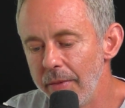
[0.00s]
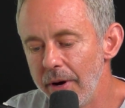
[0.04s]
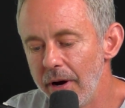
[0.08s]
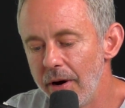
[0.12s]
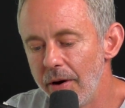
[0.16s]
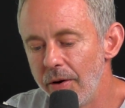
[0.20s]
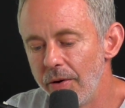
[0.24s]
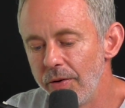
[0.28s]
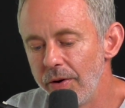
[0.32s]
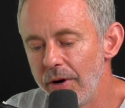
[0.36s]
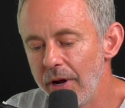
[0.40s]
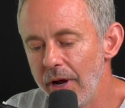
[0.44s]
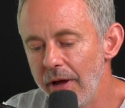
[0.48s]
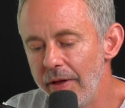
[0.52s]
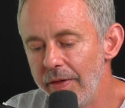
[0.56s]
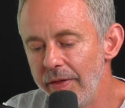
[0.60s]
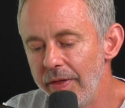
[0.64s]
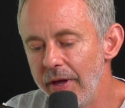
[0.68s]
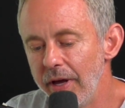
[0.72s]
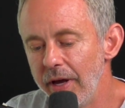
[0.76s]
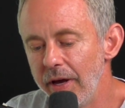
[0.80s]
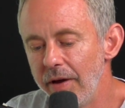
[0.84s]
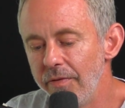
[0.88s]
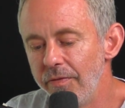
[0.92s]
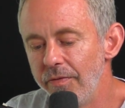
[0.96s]
out, and
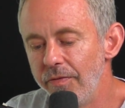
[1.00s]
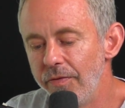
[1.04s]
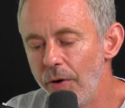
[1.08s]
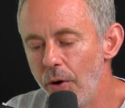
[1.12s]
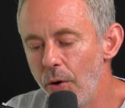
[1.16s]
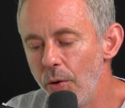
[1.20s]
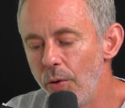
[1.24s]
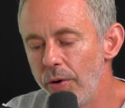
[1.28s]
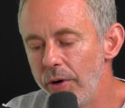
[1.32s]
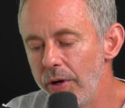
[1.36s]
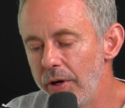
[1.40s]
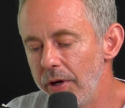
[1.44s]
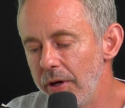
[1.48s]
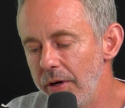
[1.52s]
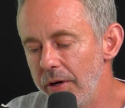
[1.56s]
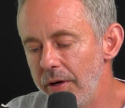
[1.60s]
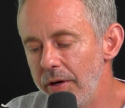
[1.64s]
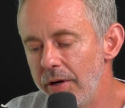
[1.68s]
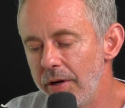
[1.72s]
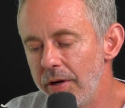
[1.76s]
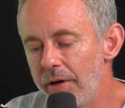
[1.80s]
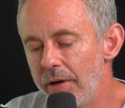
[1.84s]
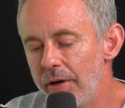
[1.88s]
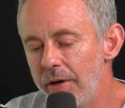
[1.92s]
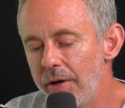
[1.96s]
they voted